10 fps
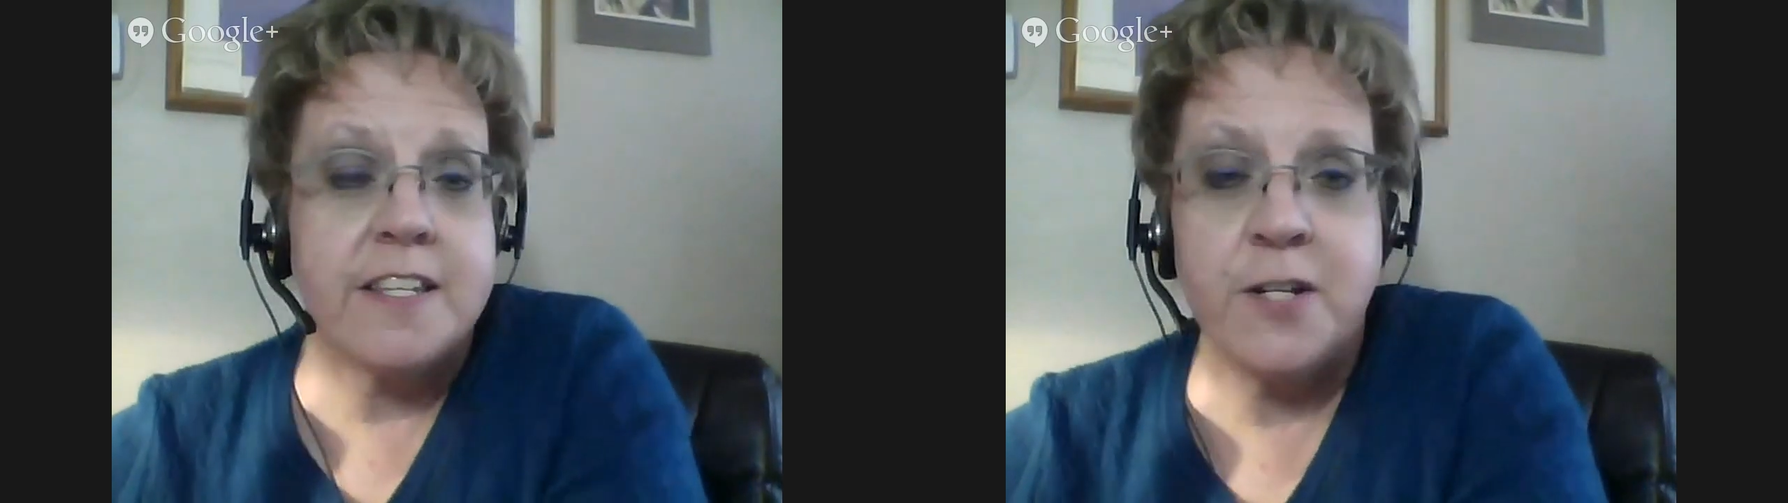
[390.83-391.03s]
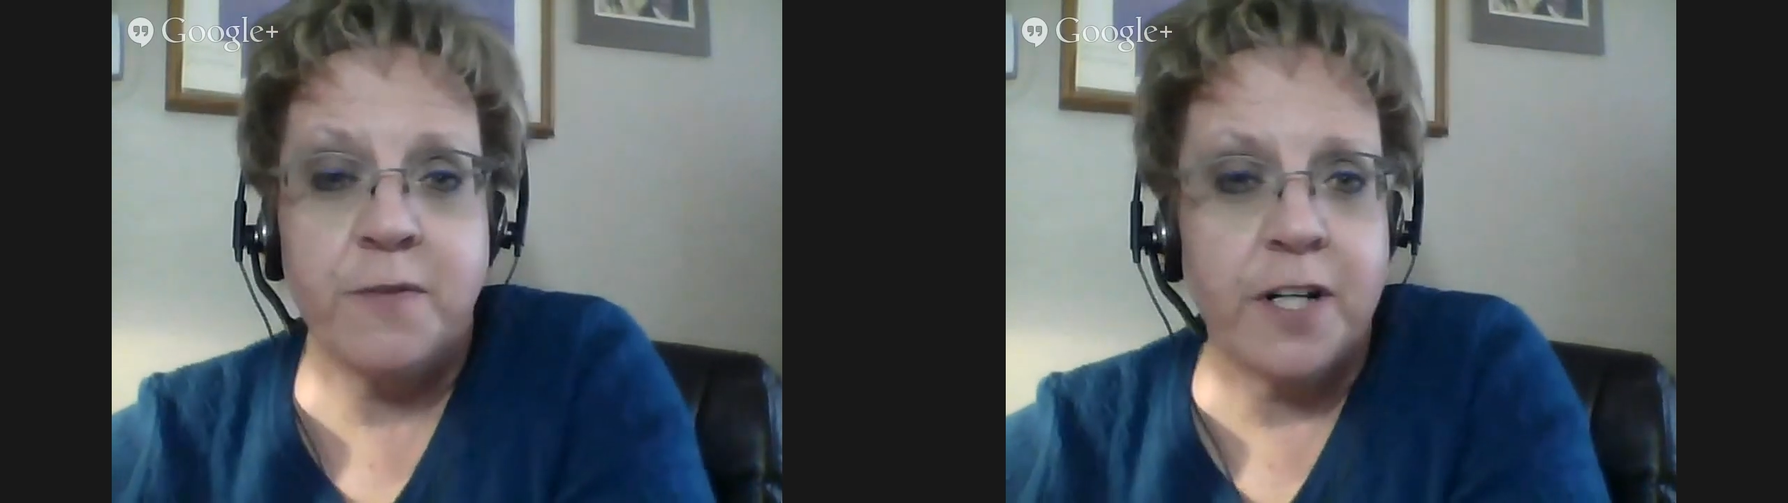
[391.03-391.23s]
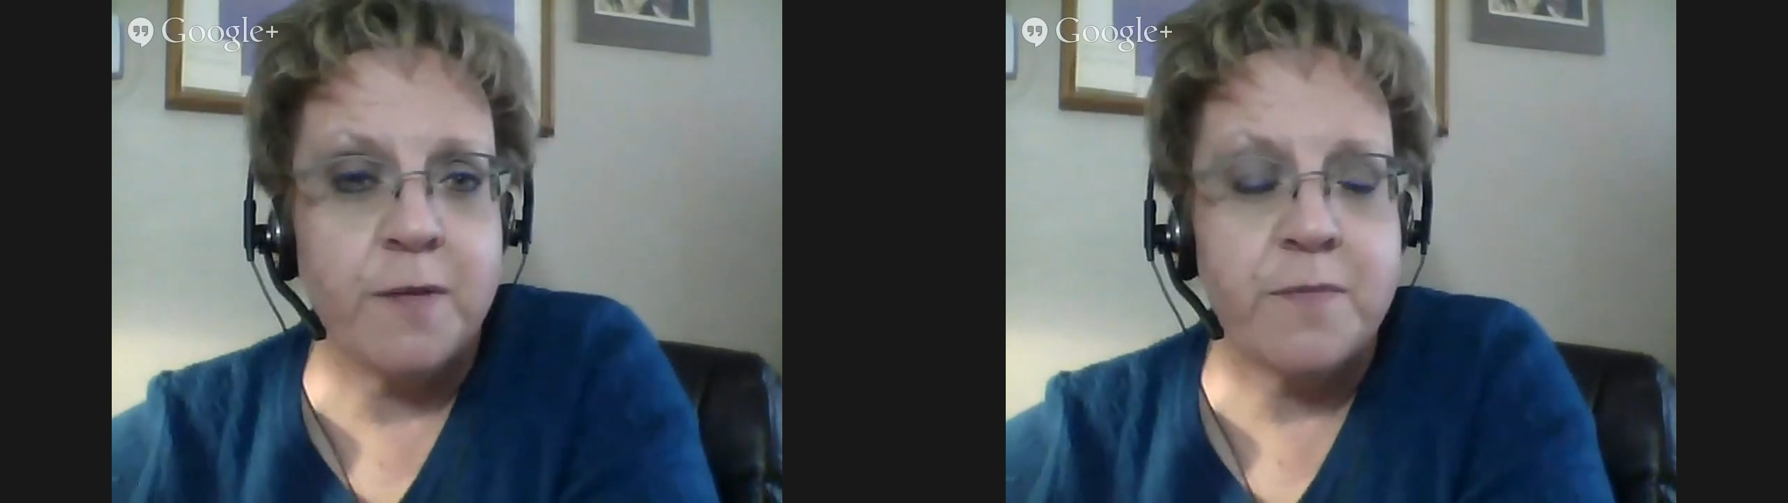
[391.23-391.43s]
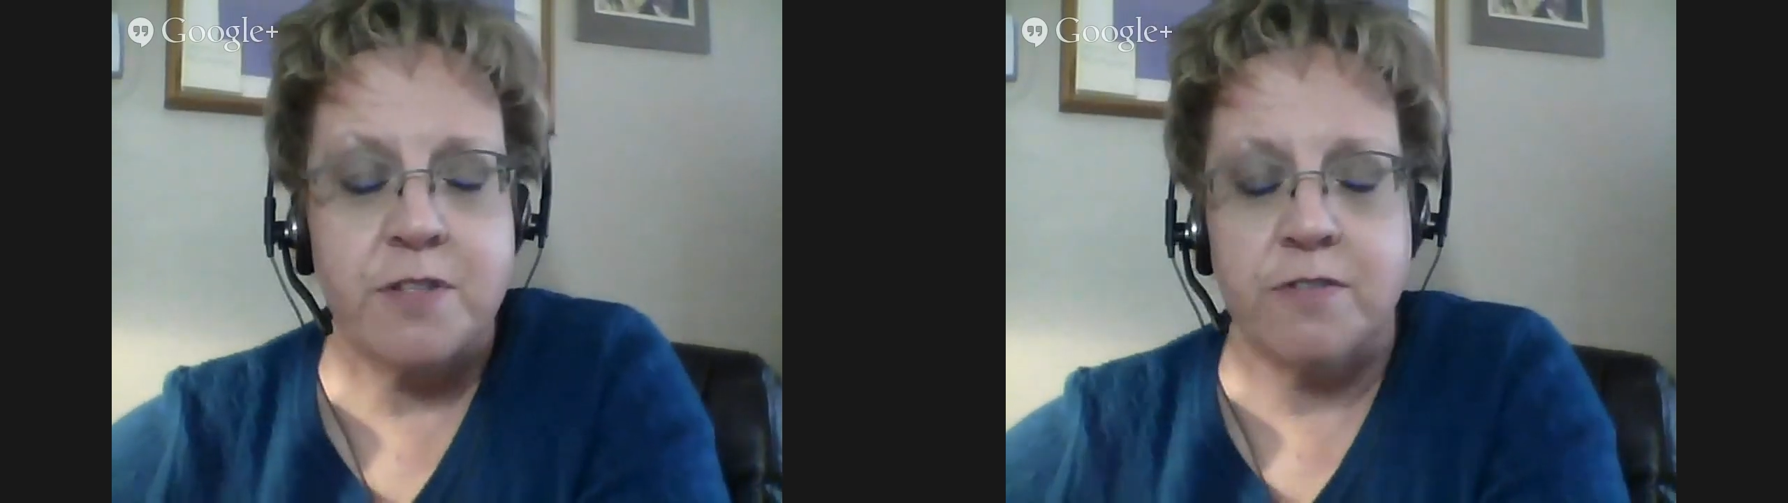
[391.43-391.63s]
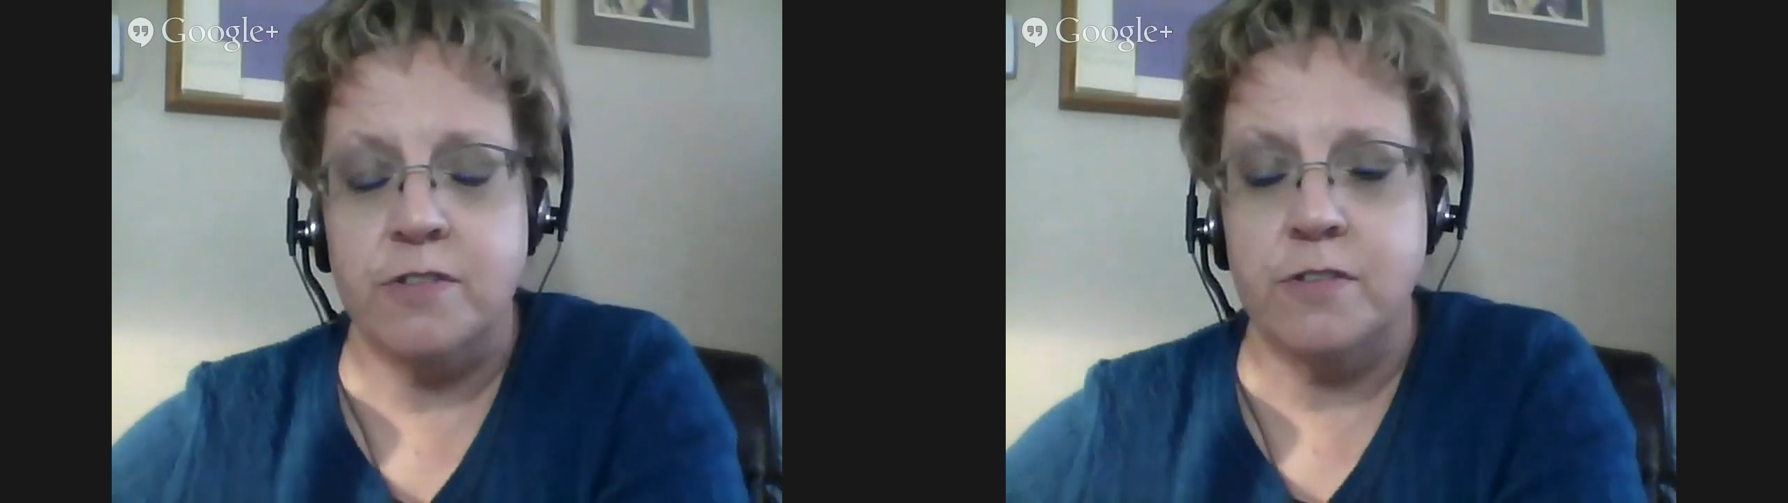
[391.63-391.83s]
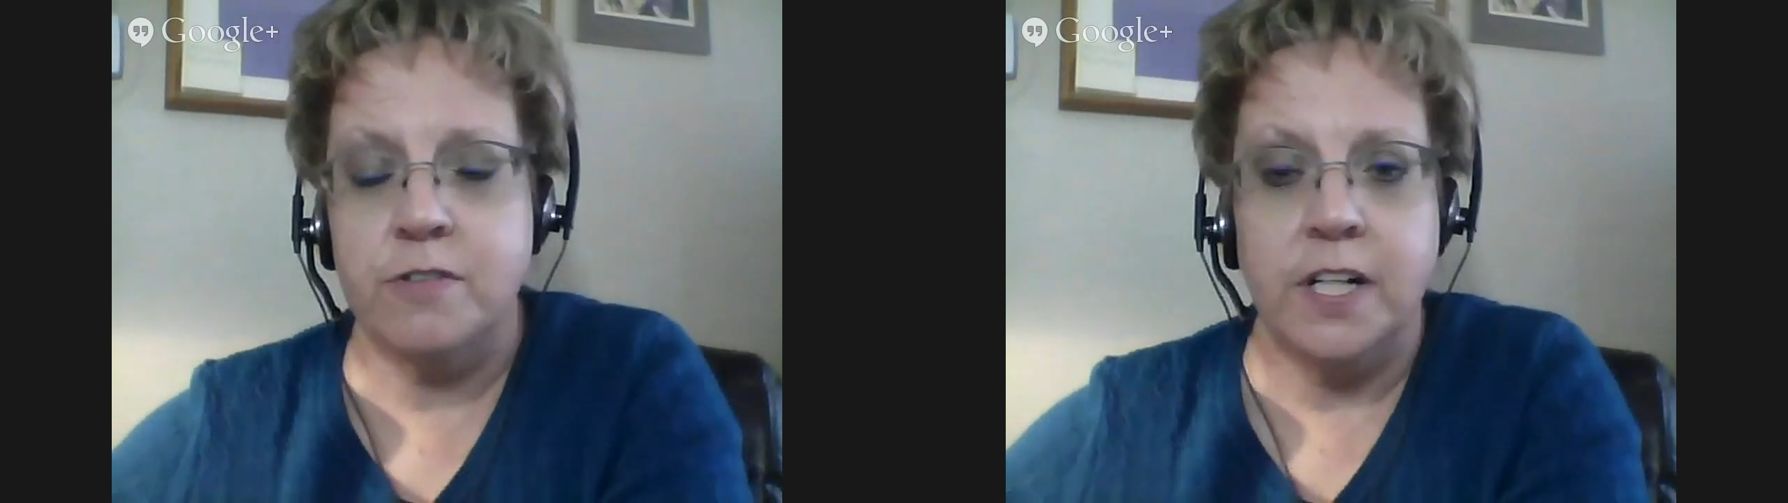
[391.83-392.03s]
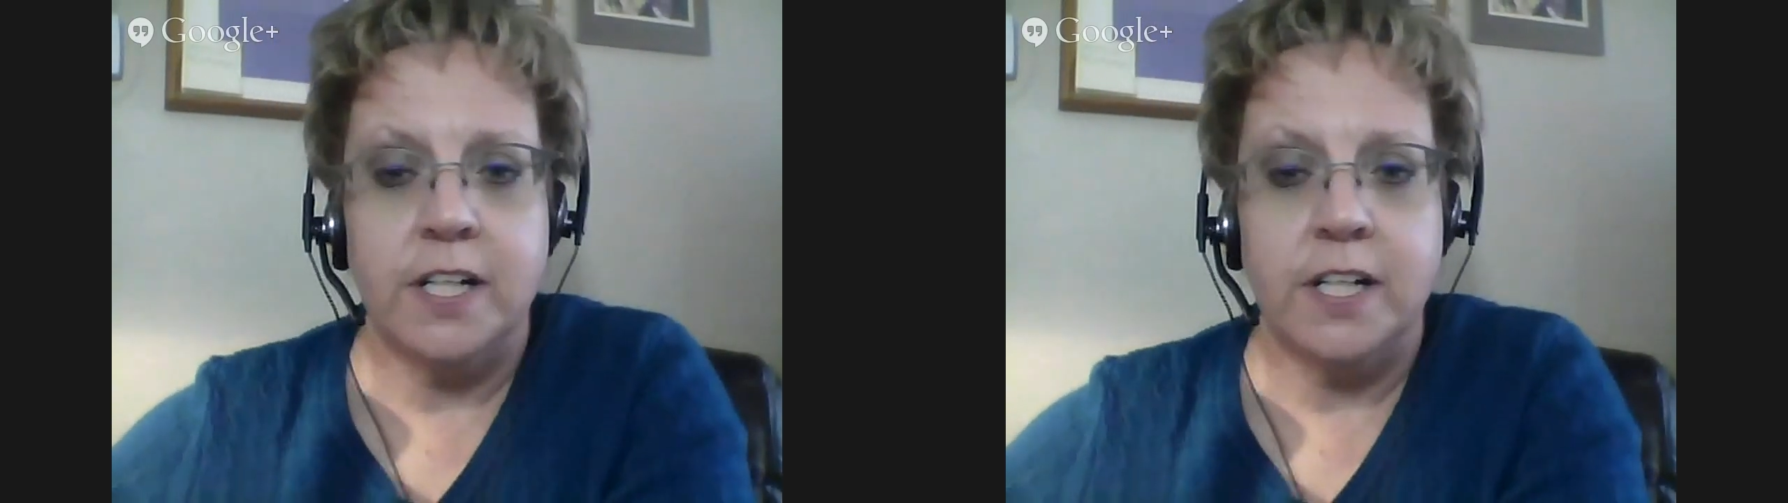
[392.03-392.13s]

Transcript: see what comes through.